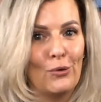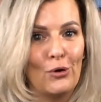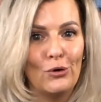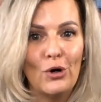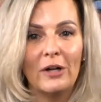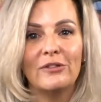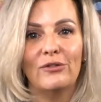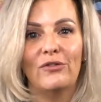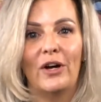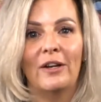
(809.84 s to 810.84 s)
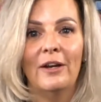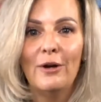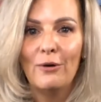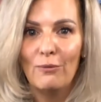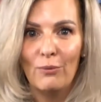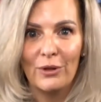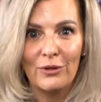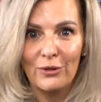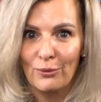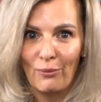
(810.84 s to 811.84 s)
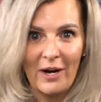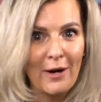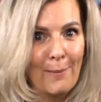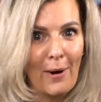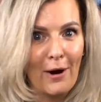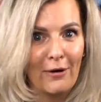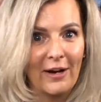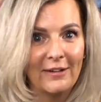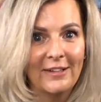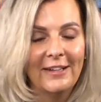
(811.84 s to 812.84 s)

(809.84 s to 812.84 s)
lots of fun with the right umpiring,